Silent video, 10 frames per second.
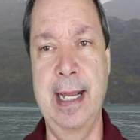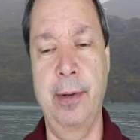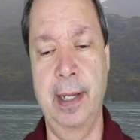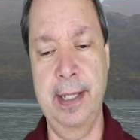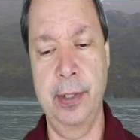
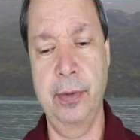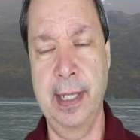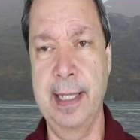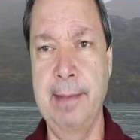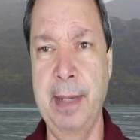Now, another
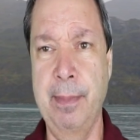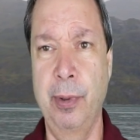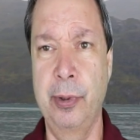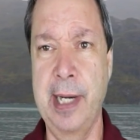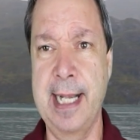thing that
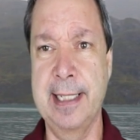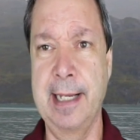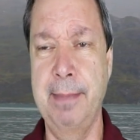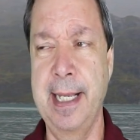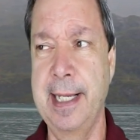people are
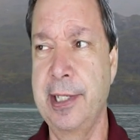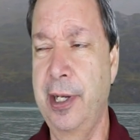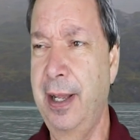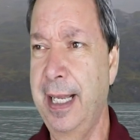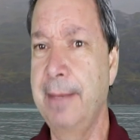asking me is,
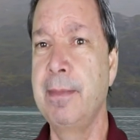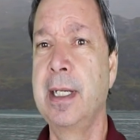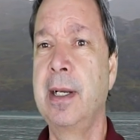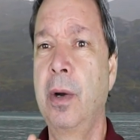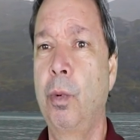Don,
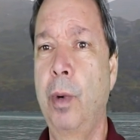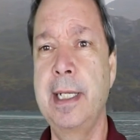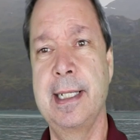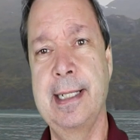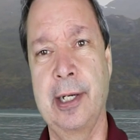
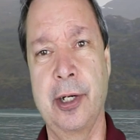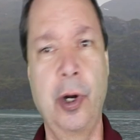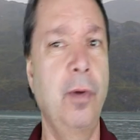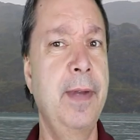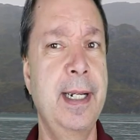was there
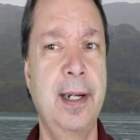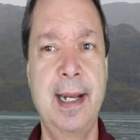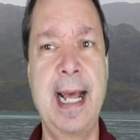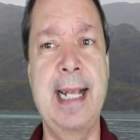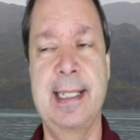COVID in
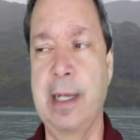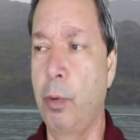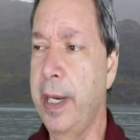Alaska?